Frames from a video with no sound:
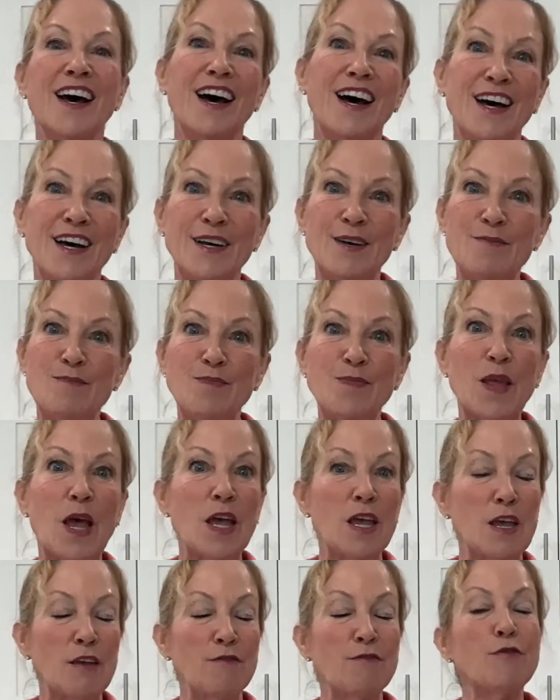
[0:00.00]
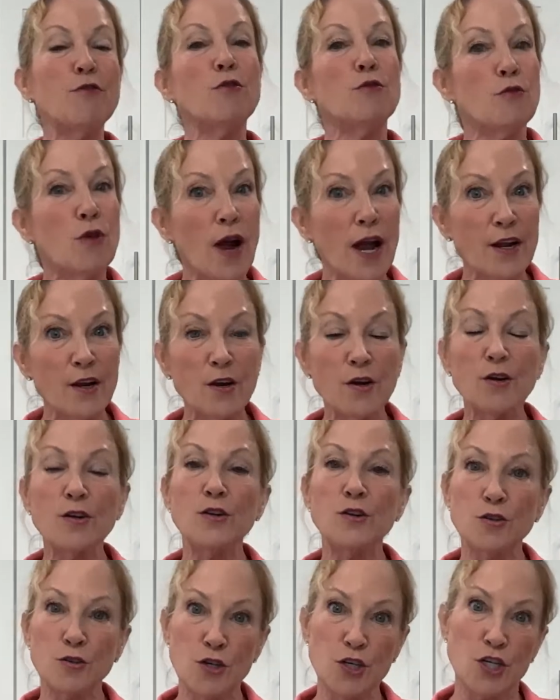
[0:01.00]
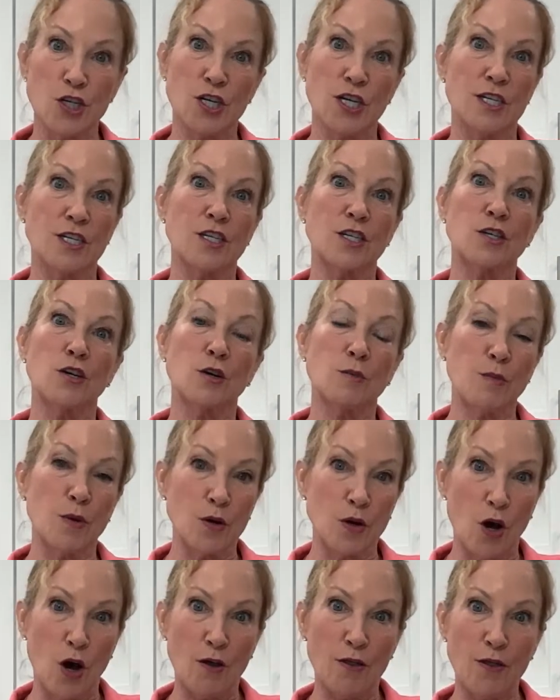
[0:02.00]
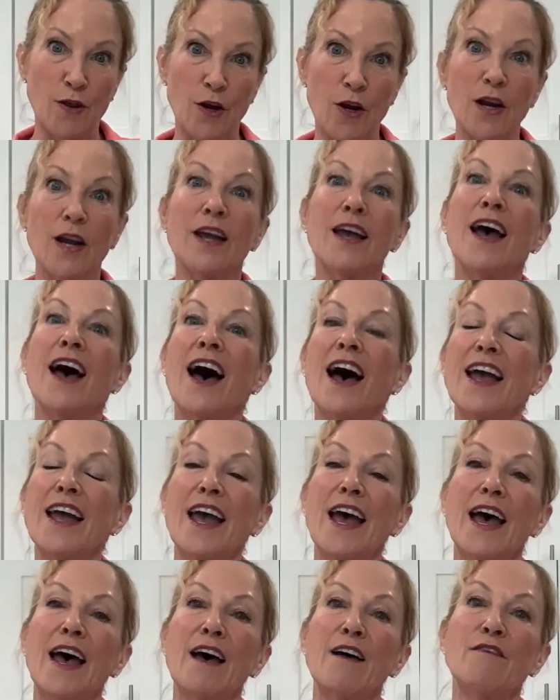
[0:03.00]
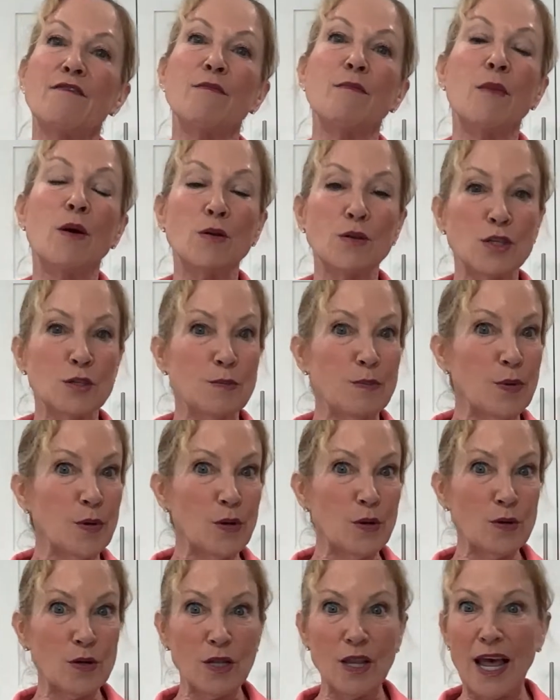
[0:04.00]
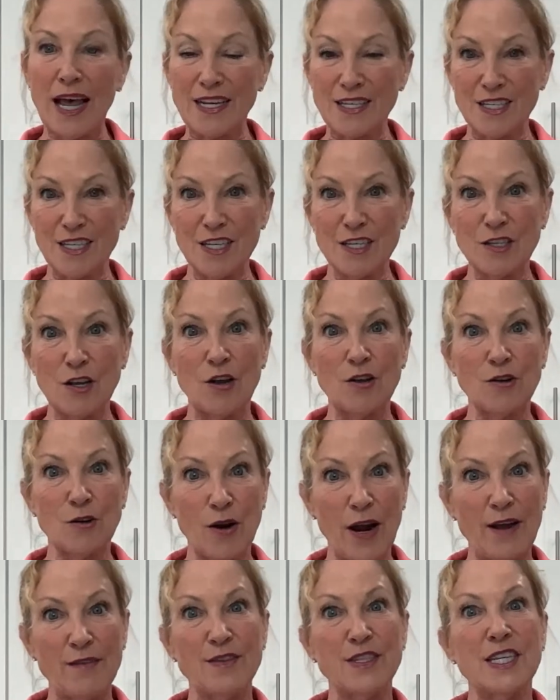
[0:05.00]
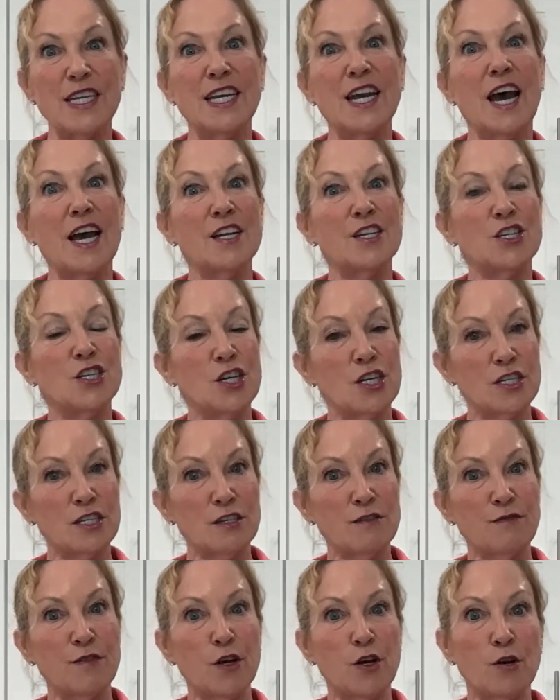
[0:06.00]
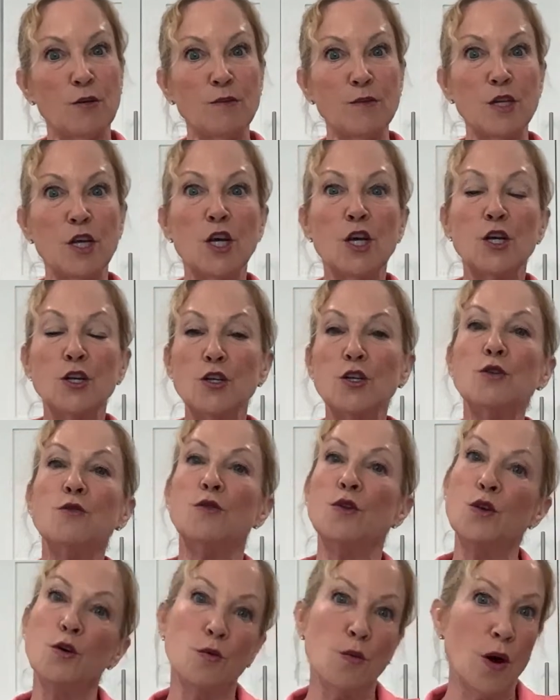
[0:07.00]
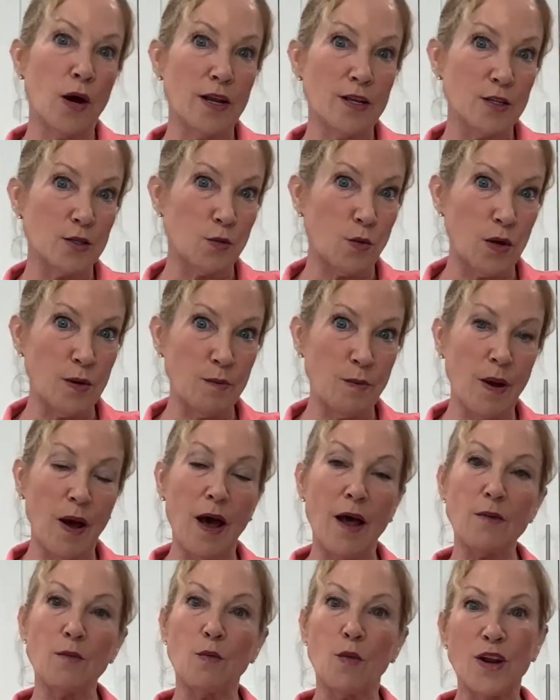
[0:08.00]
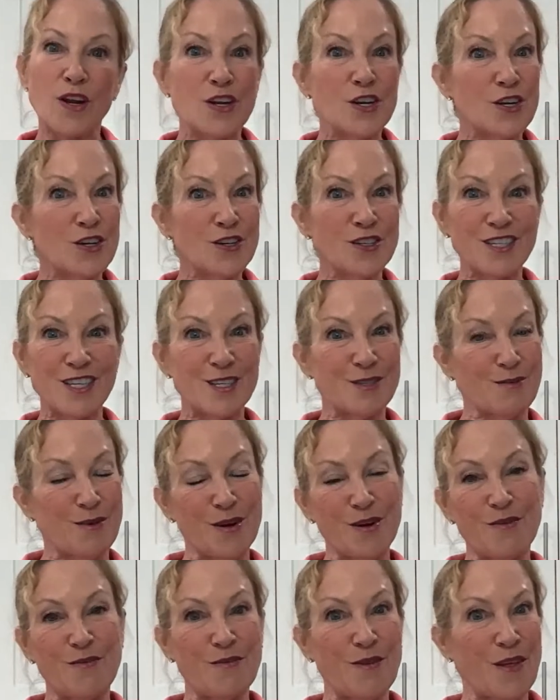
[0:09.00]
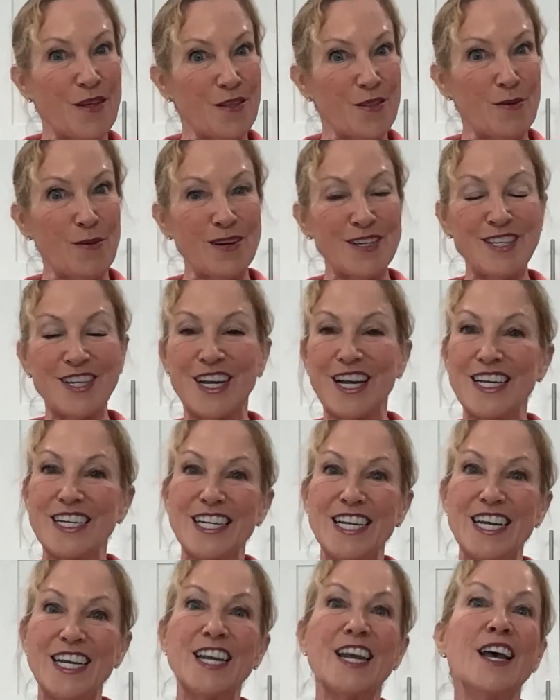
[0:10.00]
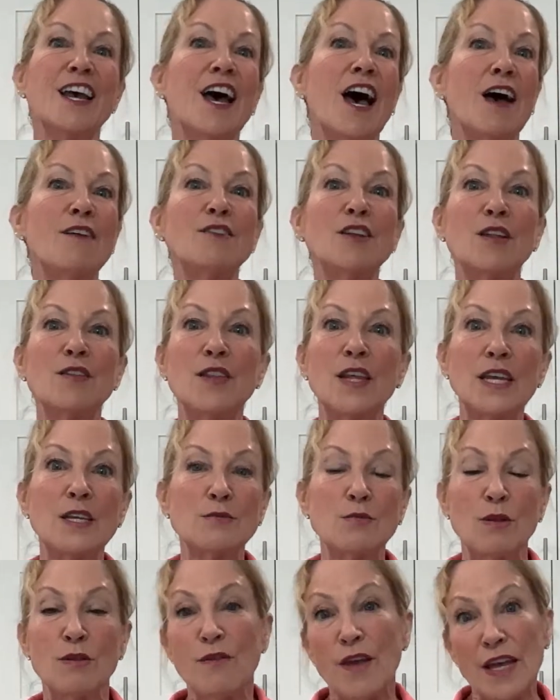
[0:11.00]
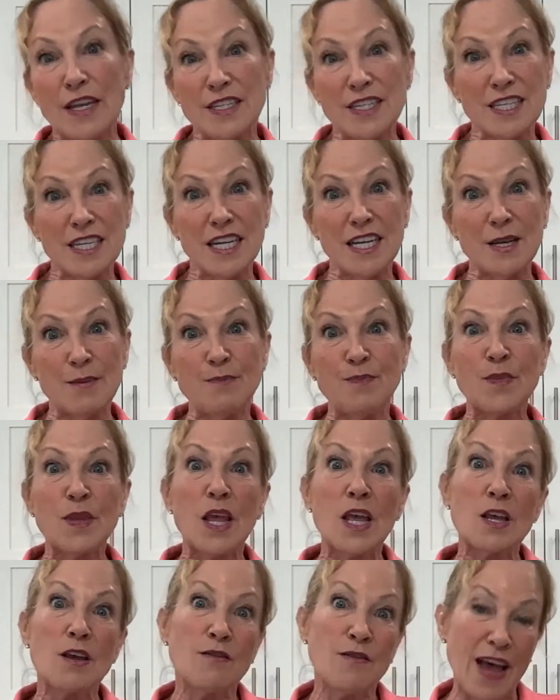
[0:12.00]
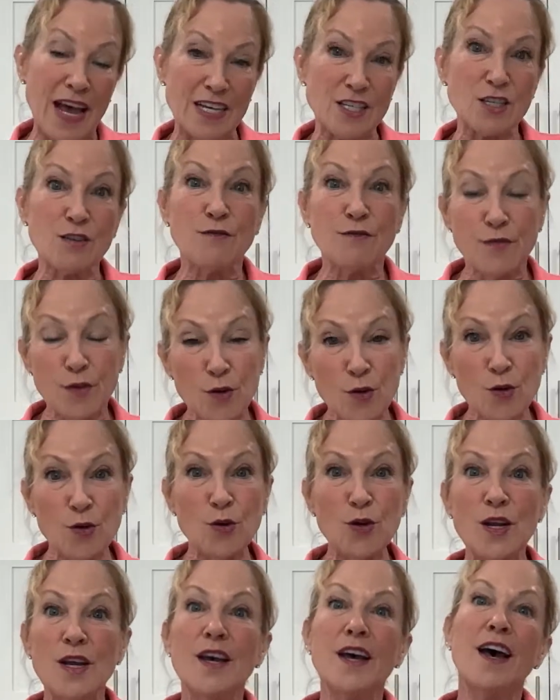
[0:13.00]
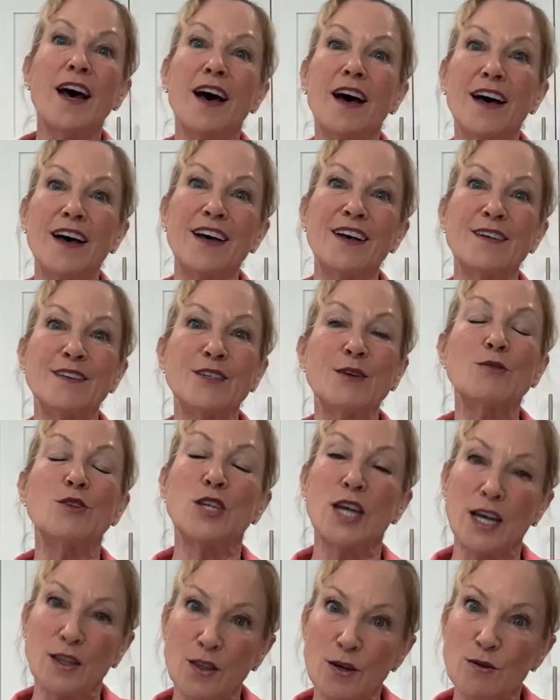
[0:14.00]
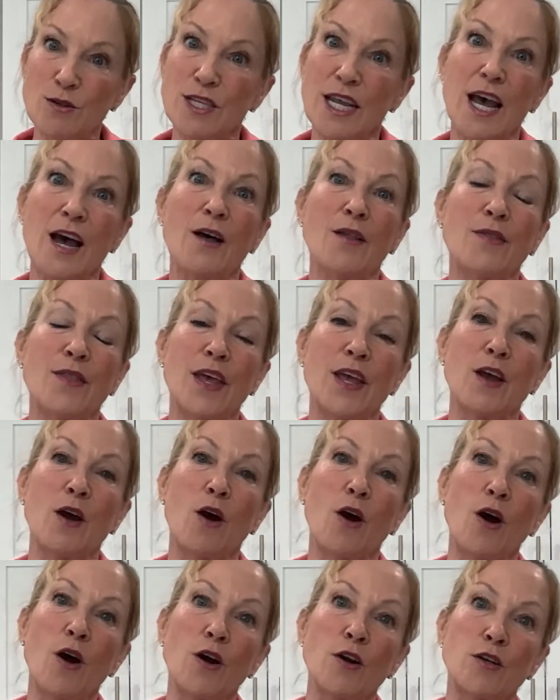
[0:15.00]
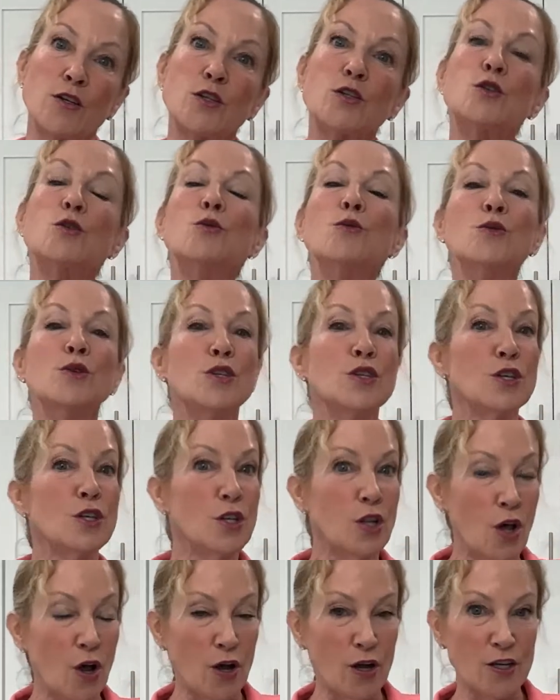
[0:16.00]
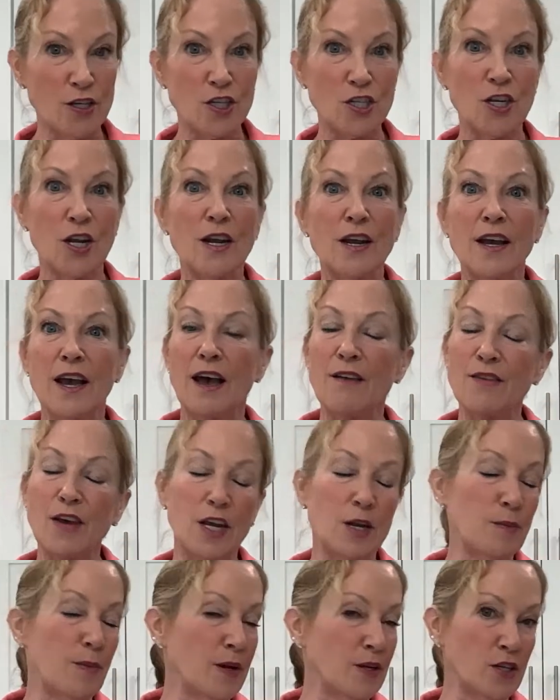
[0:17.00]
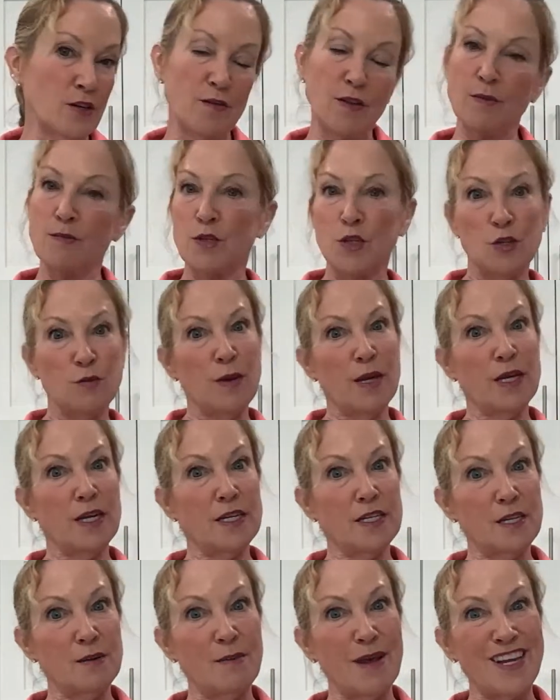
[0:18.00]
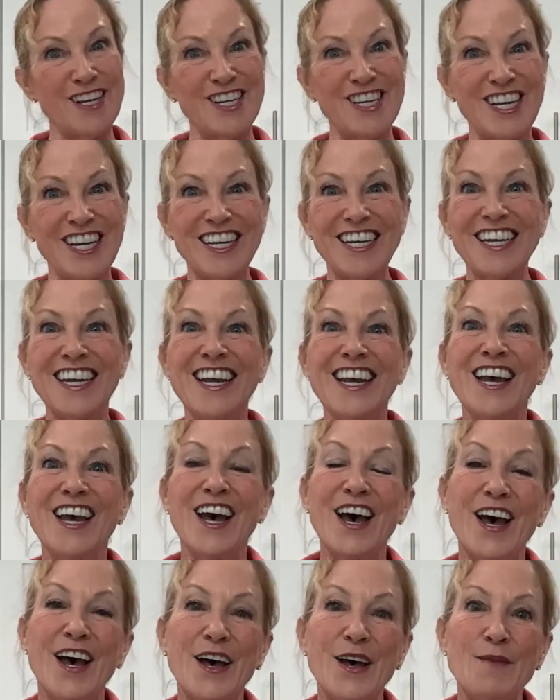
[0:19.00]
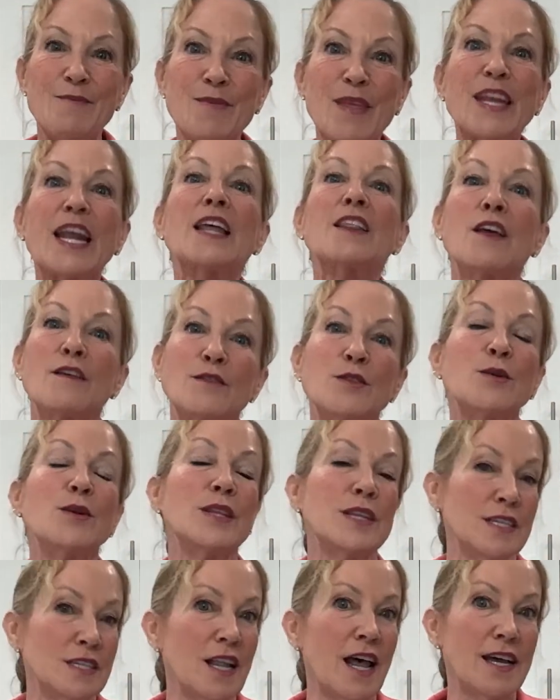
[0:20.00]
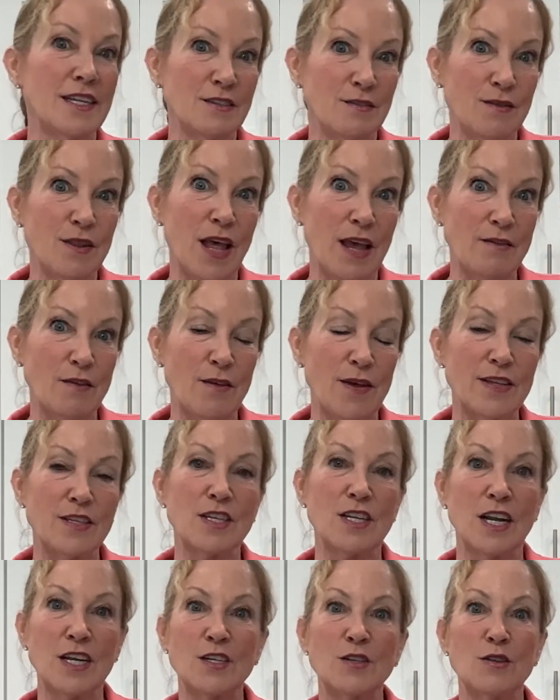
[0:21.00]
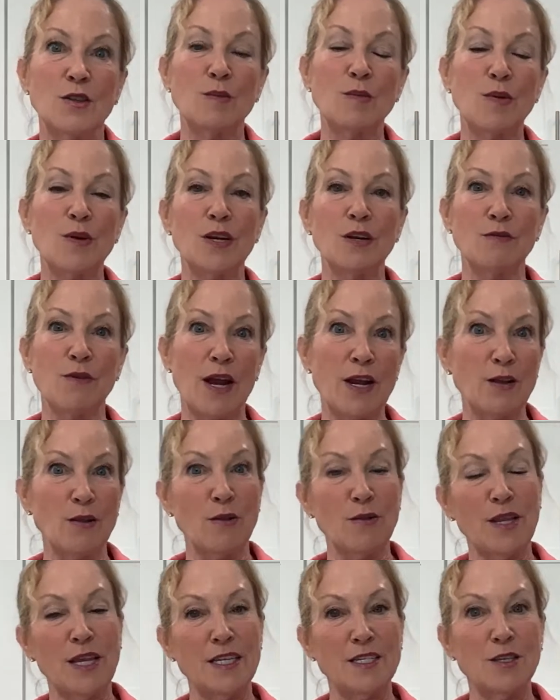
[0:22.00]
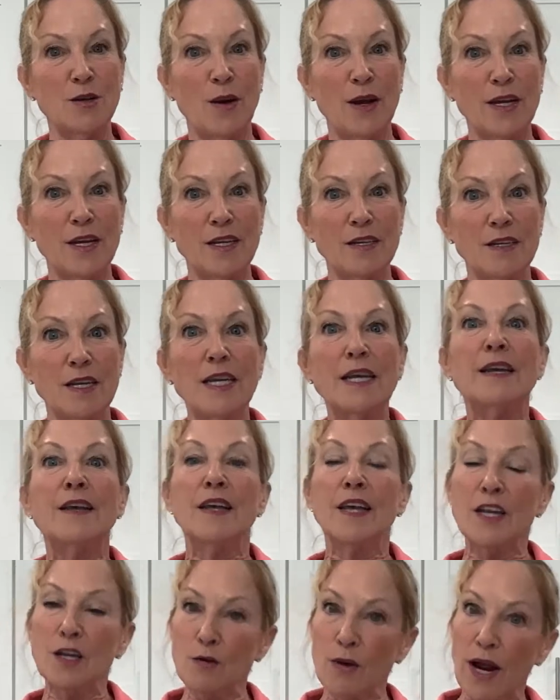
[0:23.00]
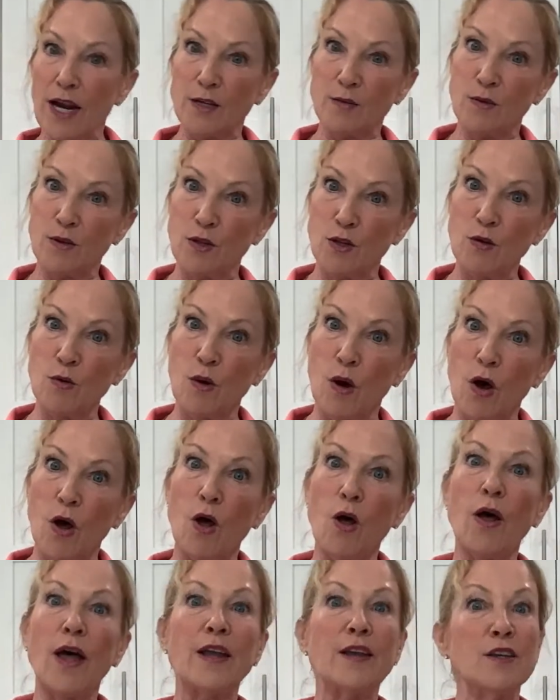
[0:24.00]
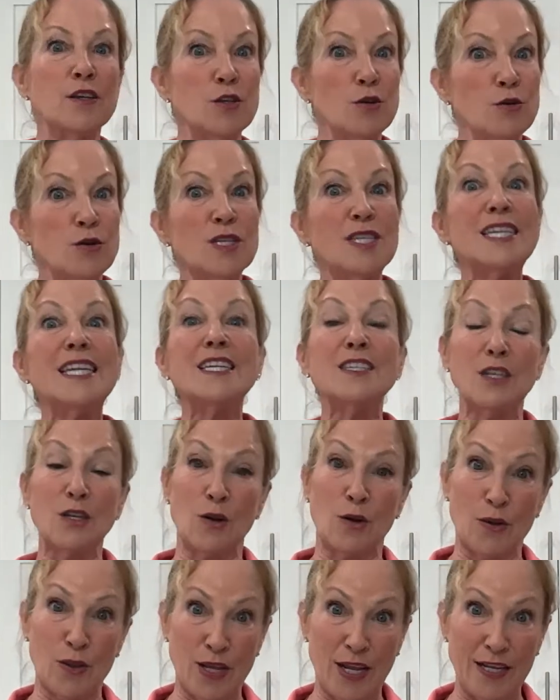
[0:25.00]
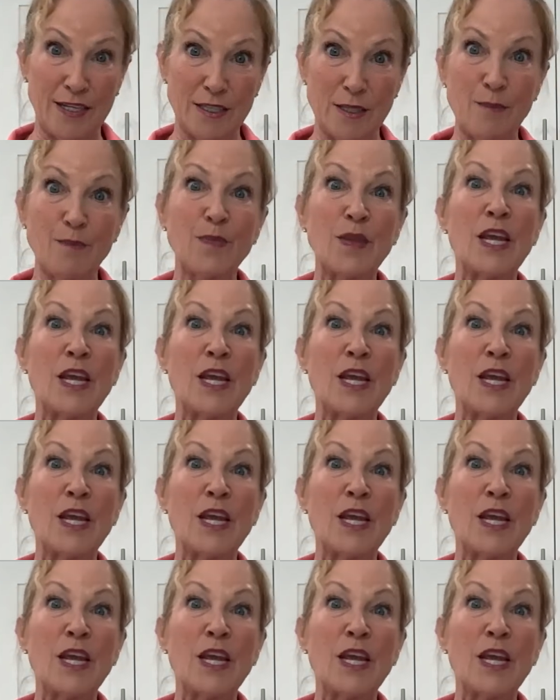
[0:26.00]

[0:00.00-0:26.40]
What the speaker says: A food writer, nutritionist, cookbook author. I have multiple classes on Craftsy. I just filmed two new ones. One Pot Wonders is one of the ones that I did. I've done things with fancy fast food. So check those out. They are soon to launch. I've got a bunch of them, too many to mention. And I love doing these live events, and I do them pretty regularly so I can interact with you all and do seasonal things.